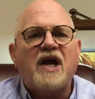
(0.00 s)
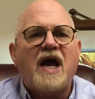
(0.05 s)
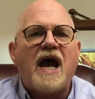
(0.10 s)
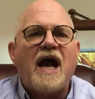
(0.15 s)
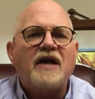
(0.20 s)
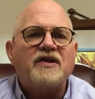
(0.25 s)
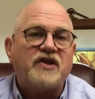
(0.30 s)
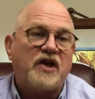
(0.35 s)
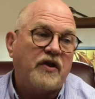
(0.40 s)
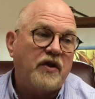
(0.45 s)

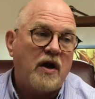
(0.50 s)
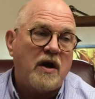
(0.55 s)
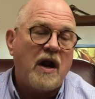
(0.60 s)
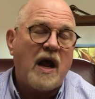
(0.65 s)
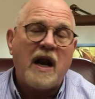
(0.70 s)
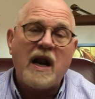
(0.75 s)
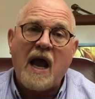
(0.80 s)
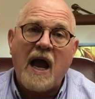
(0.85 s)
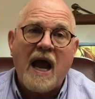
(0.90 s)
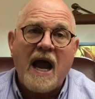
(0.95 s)
guys, and they're
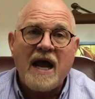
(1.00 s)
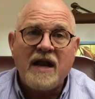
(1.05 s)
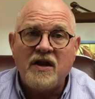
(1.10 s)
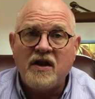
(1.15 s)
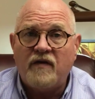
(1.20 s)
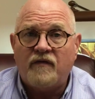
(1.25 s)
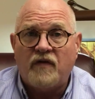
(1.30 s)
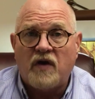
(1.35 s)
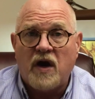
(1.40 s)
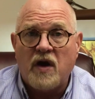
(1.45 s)
not hiding
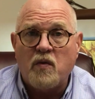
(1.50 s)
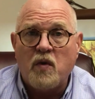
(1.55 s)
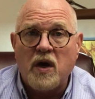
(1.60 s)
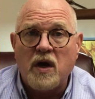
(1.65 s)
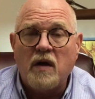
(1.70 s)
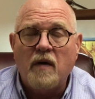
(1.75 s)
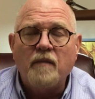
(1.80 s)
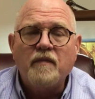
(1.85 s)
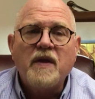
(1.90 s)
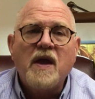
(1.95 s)
it very
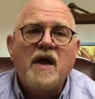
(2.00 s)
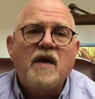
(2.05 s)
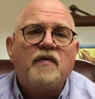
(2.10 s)
well.